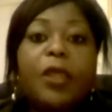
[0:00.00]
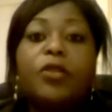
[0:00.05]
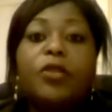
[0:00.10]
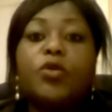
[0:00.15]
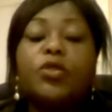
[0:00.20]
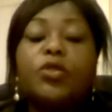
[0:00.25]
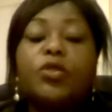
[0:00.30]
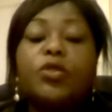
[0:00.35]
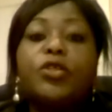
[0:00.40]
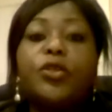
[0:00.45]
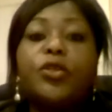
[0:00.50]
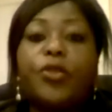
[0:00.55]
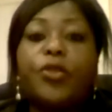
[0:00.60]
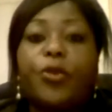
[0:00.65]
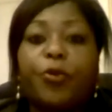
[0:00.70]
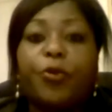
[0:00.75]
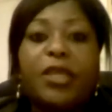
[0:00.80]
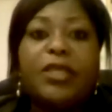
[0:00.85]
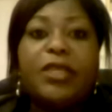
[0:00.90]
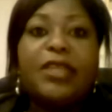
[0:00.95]
Those are the
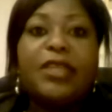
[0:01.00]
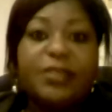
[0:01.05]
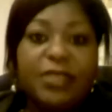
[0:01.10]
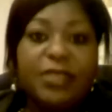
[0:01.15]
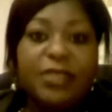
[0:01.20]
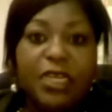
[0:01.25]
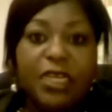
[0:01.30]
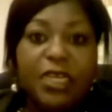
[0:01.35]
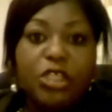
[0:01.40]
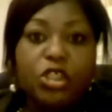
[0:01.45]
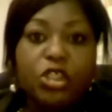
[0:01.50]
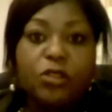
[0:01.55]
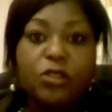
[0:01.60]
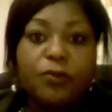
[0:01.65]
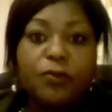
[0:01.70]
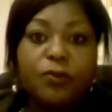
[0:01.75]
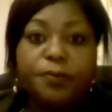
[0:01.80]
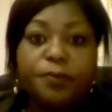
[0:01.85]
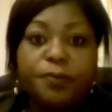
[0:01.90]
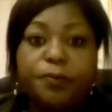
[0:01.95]
three
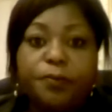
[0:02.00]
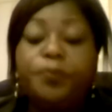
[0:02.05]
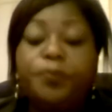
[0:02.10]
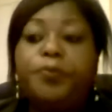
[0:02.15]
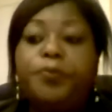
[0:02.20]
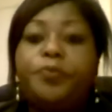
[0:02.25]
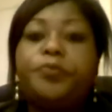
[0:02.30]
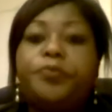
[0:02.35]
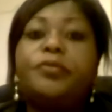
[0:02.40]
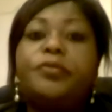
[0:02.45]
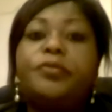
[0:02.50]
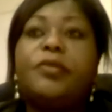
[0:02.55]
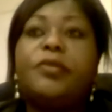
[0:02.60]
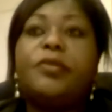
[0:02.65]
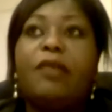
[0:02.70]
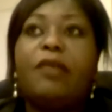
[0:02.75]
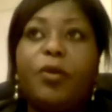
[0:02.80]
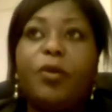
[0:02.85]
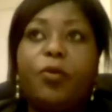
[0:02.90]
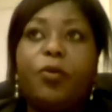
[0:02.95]
designations.
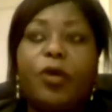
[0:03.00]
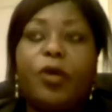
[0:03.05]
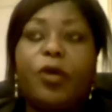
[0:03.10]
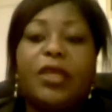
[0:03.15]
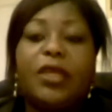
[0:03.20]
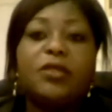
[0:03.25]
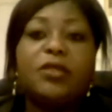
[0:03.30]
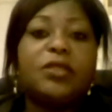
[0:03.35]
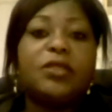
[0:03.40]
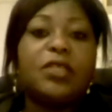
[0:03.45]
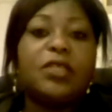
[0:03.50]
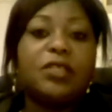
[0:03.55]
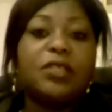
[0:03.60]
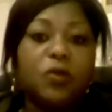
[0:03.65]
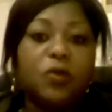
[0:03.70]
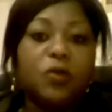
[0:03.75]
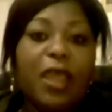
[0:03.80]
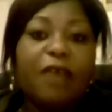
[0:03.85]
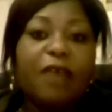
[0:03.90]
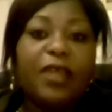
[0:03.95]
Everyone else that
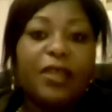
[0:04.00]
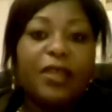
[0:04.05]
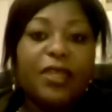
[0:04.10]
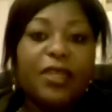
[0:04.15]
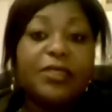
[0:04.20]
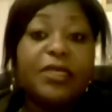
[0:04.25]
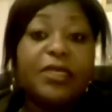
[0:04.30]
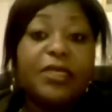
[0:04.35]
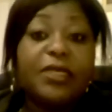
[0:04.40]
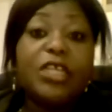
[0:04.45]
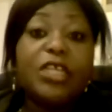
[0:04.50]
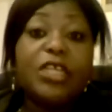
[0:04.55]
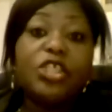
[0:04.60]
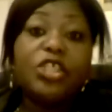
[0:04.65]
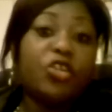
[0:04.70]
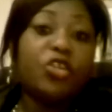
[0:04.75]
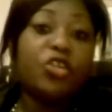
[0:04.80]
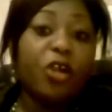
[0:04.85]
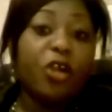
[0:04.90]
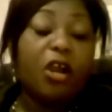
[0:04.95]
don't have that
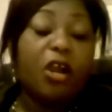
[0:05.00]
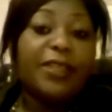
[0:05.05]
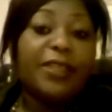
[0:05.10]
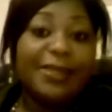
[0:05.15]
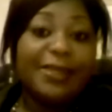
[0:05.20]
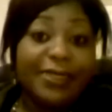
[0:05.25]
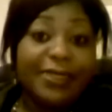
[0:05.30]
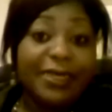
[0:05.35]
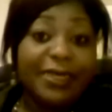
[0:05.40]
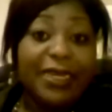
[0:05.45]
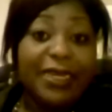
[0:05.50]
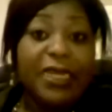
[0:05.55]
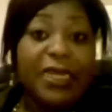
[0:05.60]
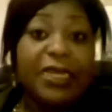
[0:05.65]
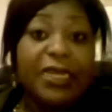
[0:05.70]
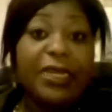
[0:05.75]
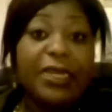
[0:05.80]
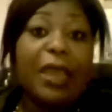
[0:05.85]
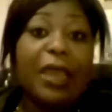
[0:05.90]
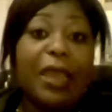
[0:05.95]
designation are
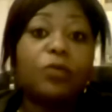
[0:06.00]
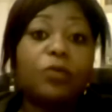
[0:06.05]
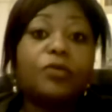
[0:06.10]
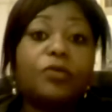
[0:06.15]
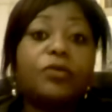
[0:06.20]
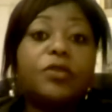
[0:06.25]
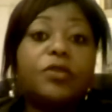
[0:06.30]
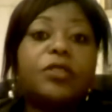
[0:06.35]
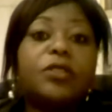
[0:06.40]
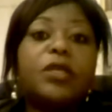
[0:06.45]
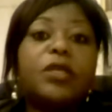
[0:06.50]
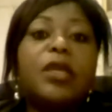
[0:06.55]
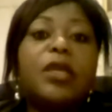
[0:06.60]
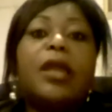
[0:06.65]
undesignated accountants.